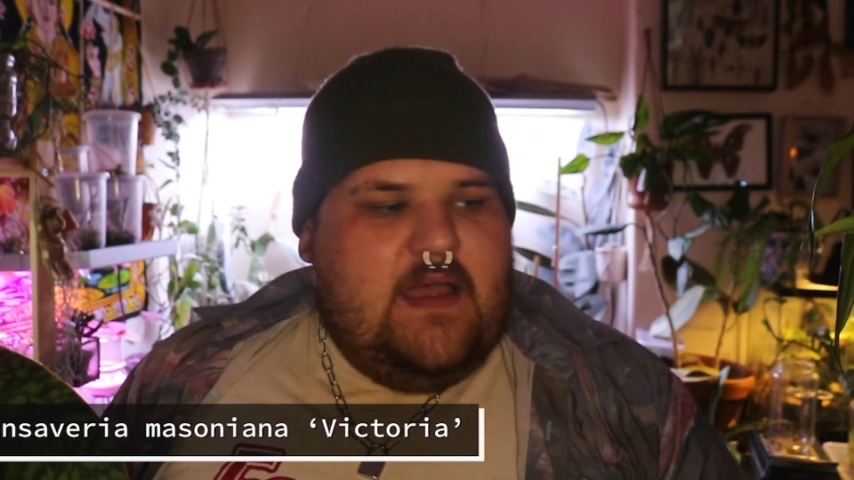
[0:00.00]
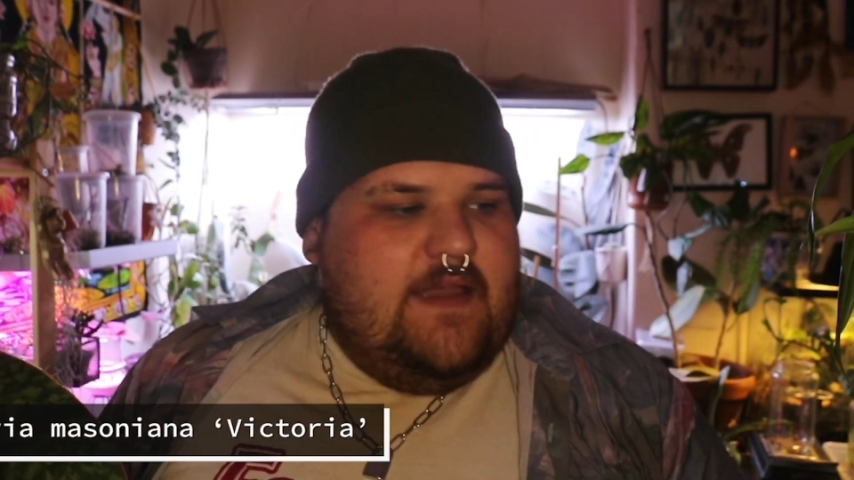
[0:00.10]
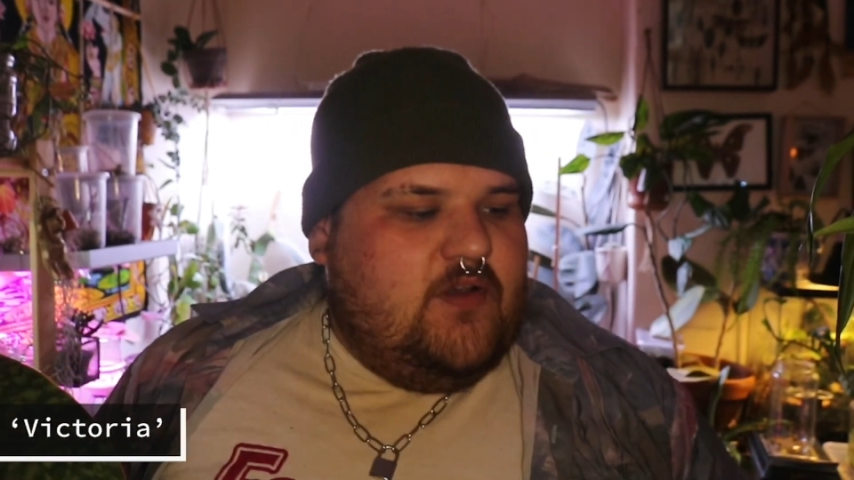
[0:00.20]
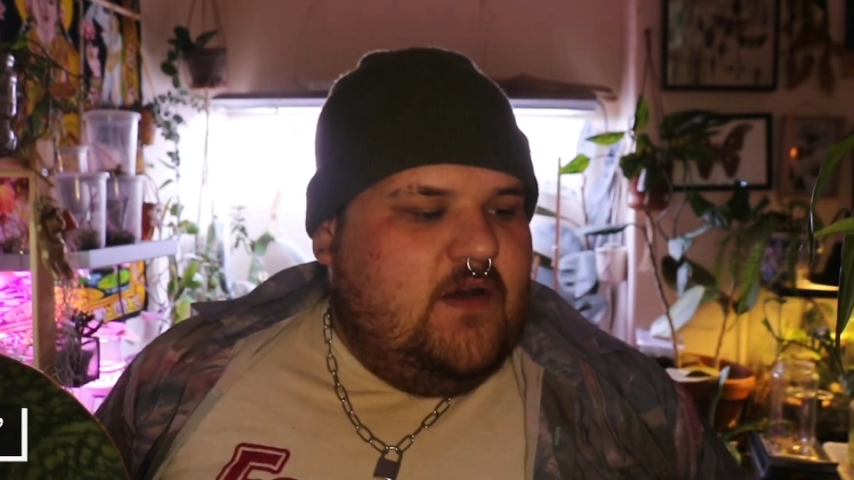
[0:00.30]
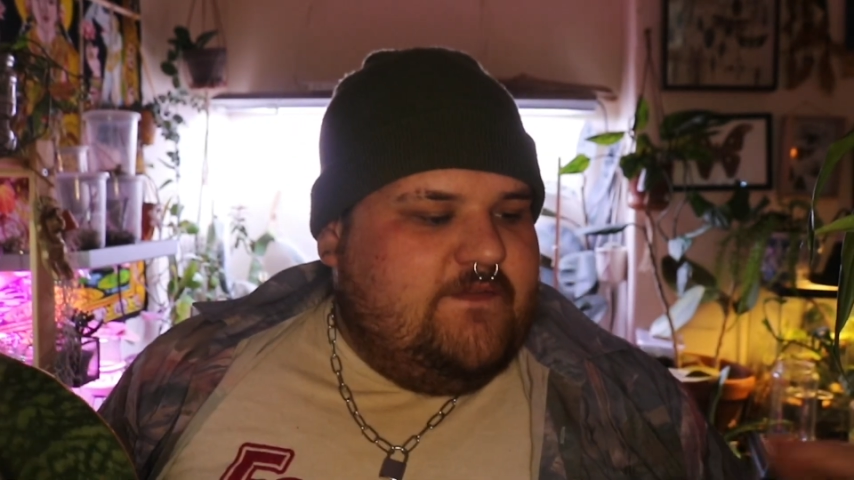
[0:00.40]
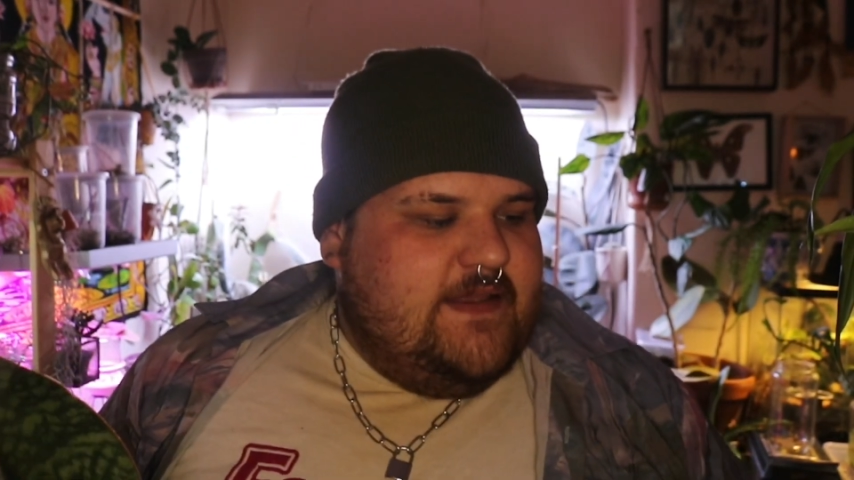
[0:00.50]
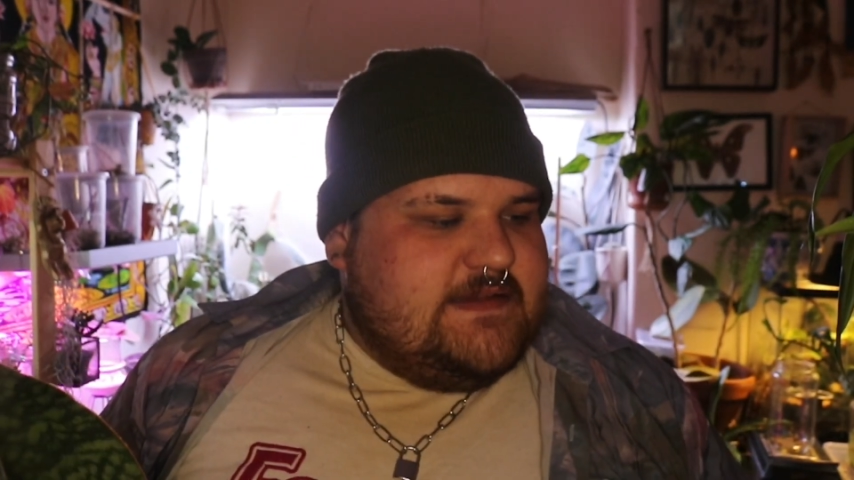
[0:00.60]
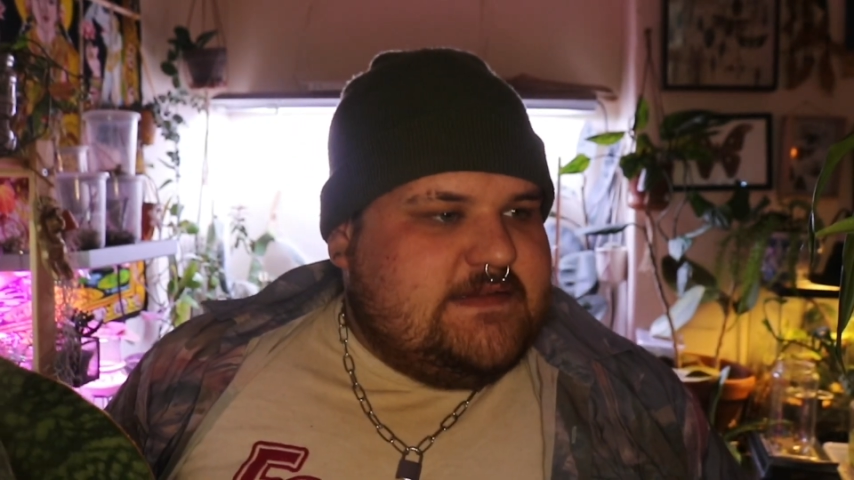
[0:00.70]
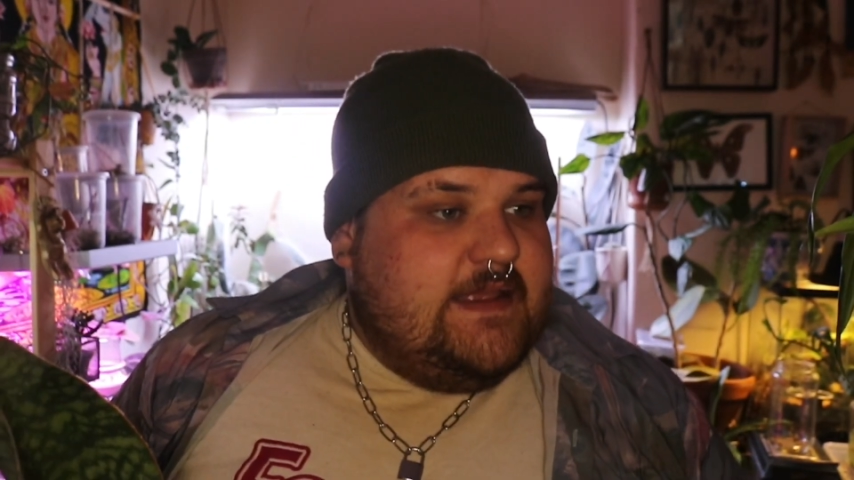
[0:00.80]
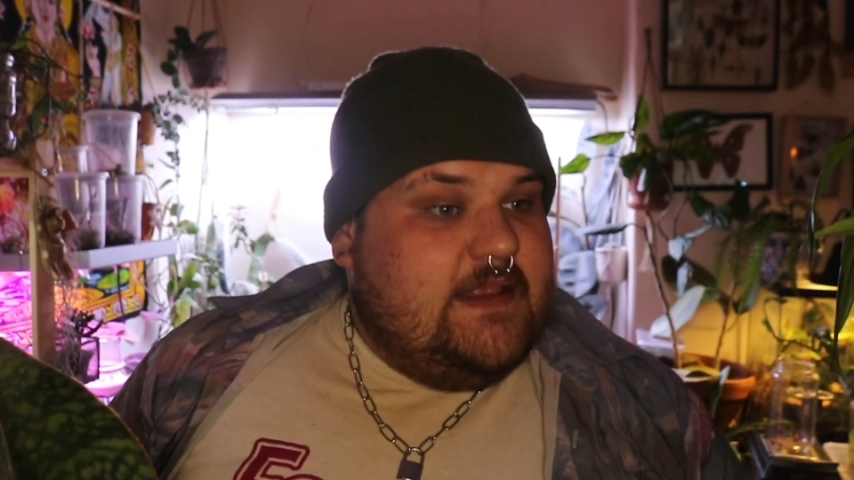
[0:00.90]
that I've got
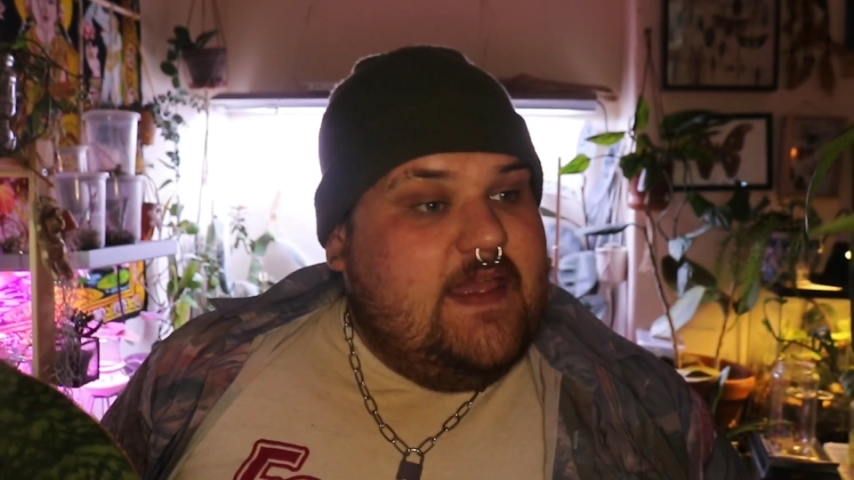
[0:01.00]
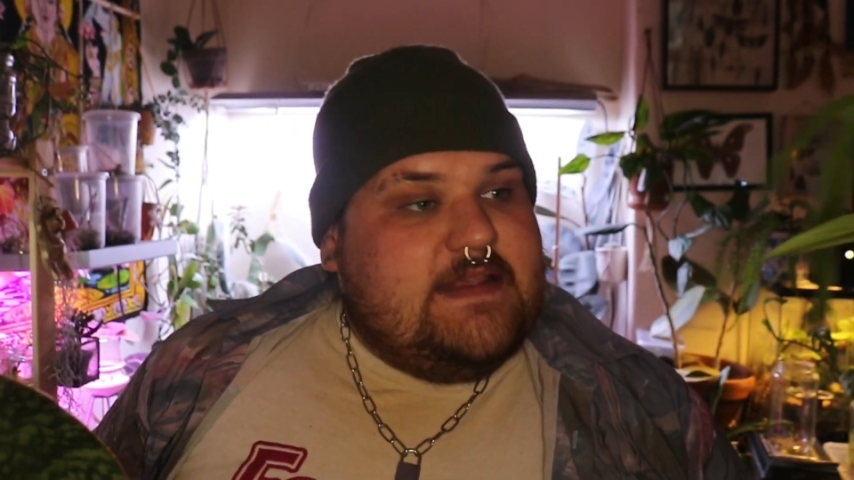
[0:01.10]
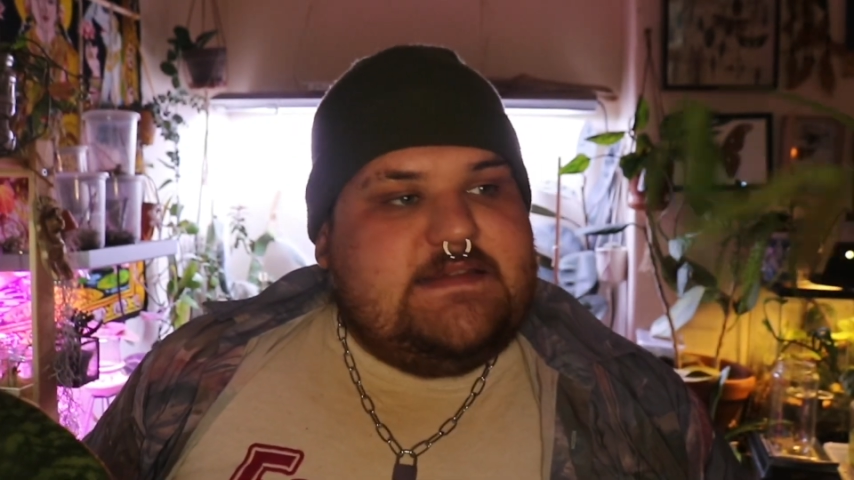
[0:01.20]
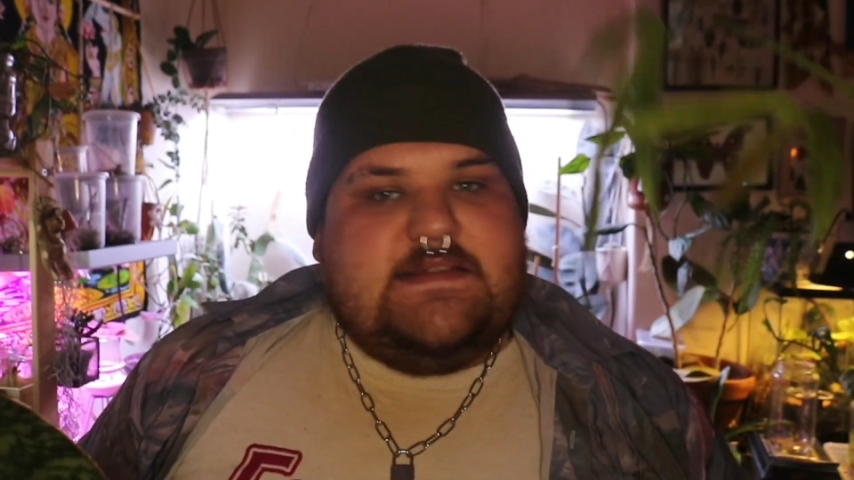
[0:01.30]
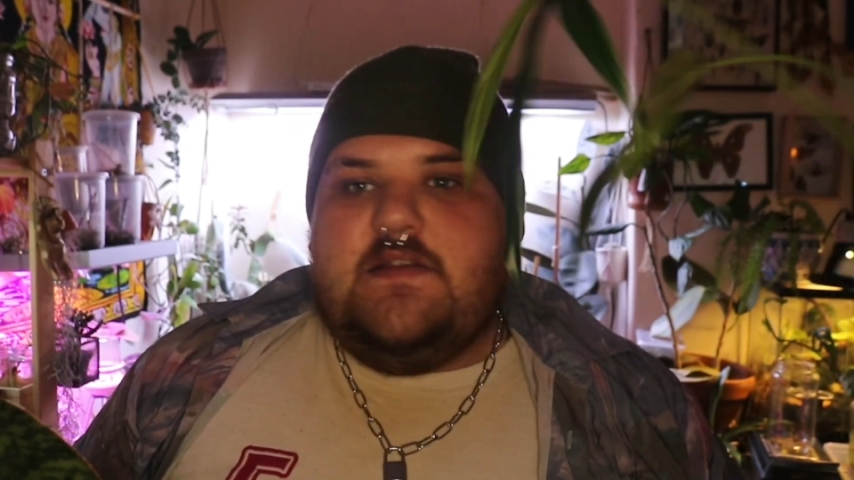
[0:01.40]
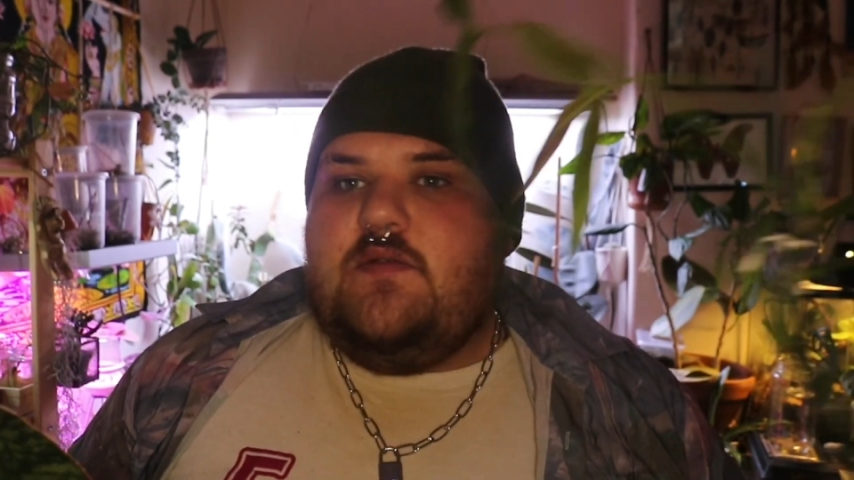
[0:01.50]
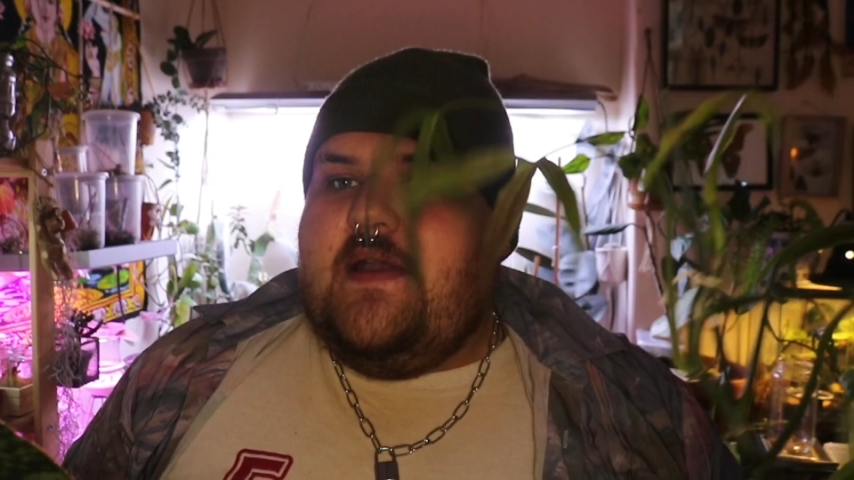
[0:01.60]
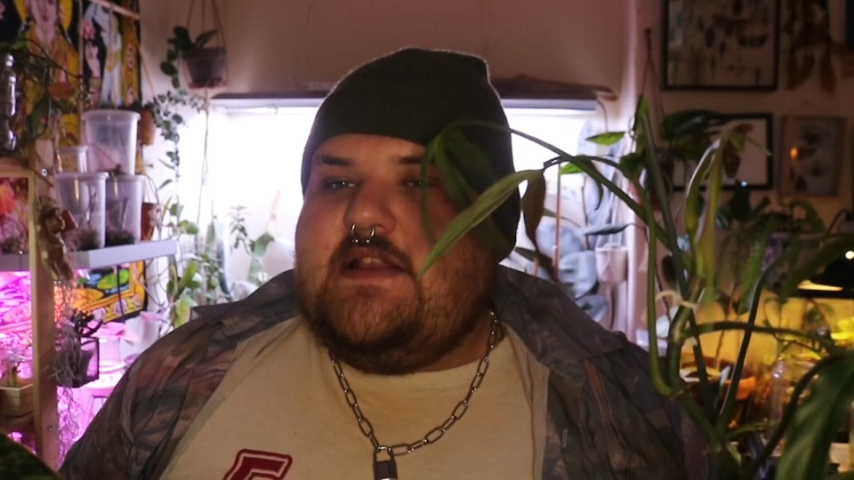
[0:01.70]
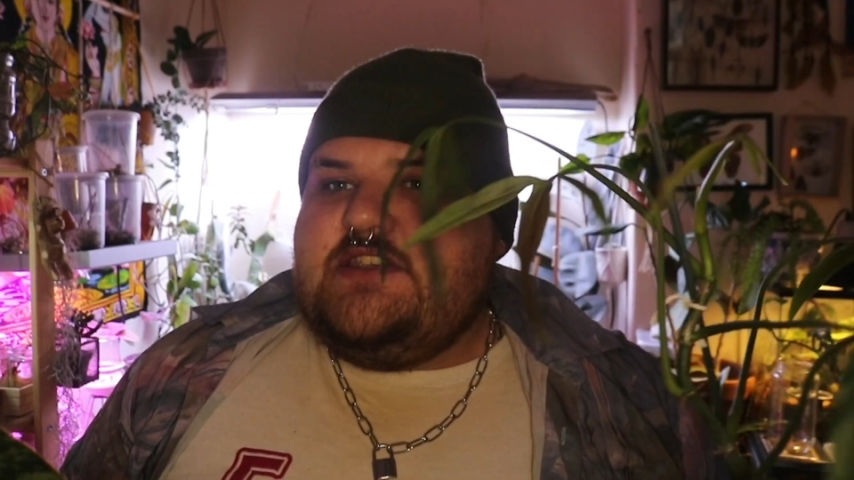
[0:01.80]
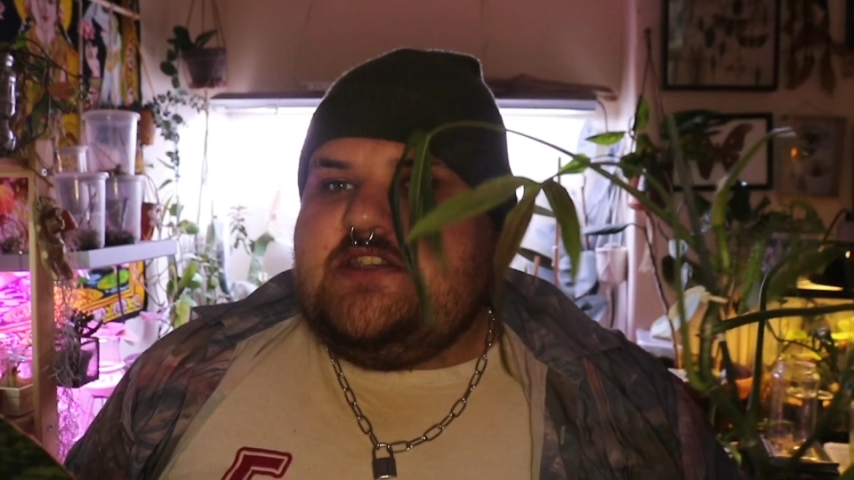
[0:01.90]
things like this,
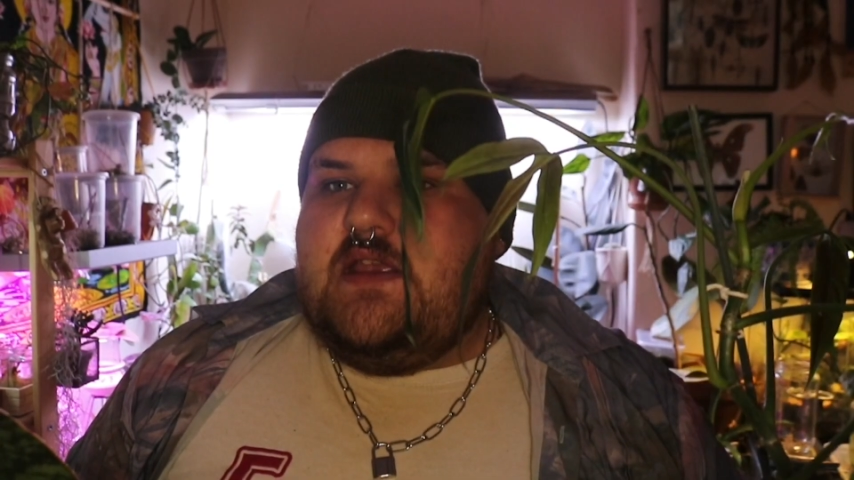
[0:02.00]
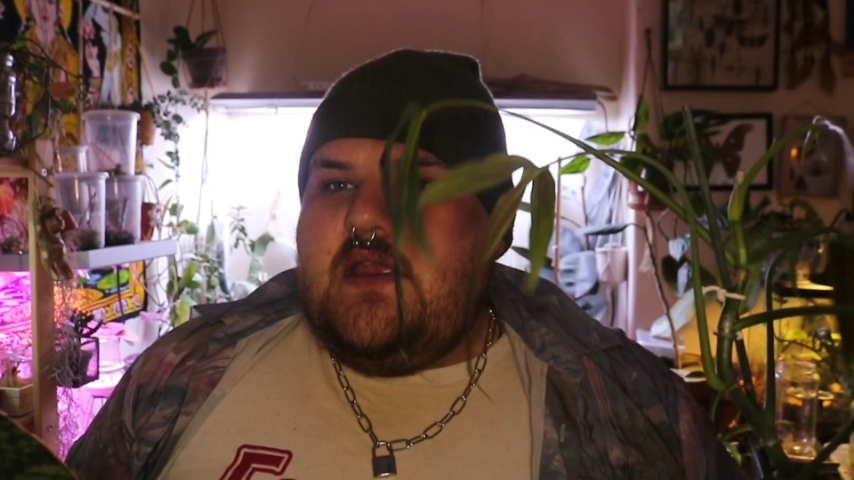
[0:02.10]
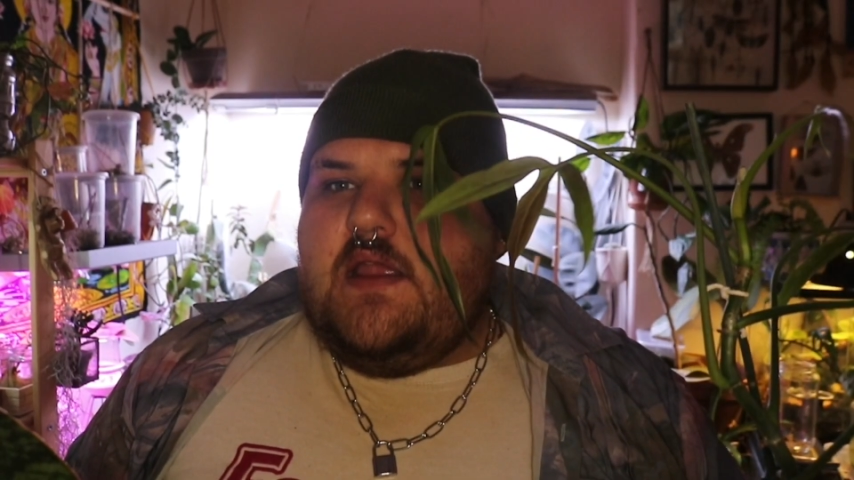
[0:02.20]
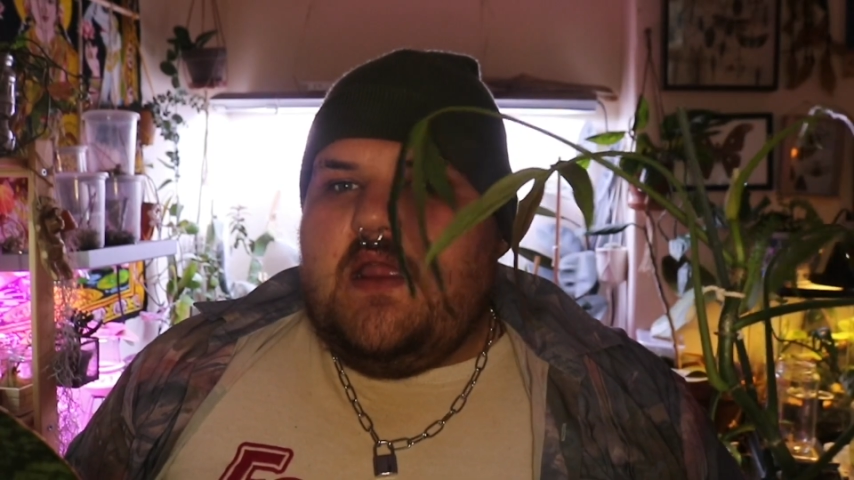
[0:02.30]
which